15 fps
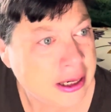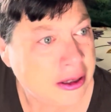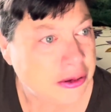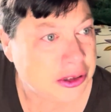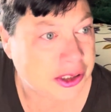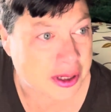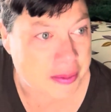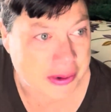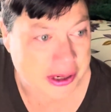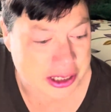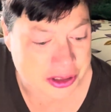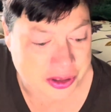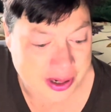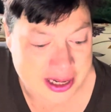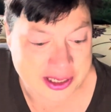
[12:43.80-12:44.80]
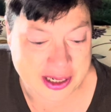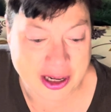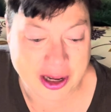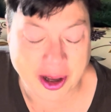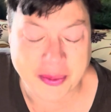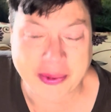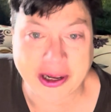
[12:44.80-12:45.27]
somebody tries to
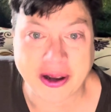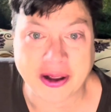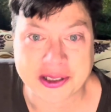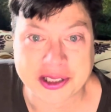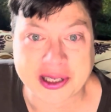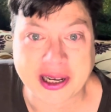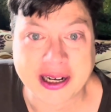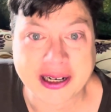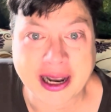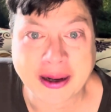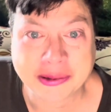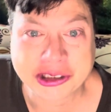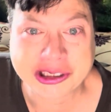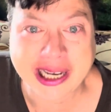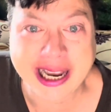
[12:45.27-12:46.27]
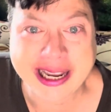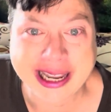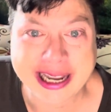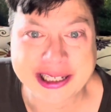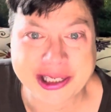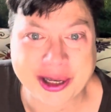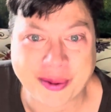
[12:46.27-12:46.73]
help me, all of a sudden I'm
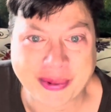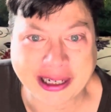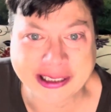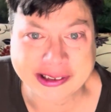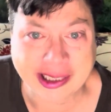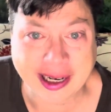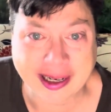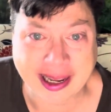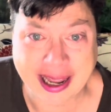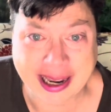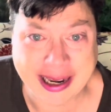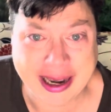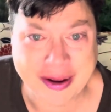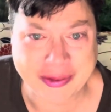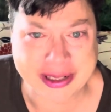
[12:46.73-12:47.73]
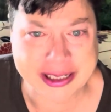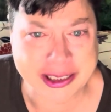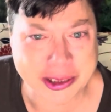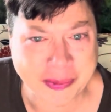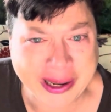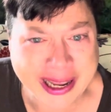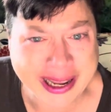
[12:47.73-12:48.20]
shaking so much I can't even
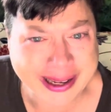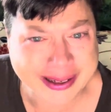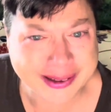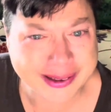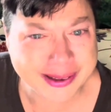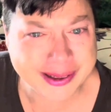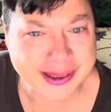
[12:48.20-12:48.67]
speak.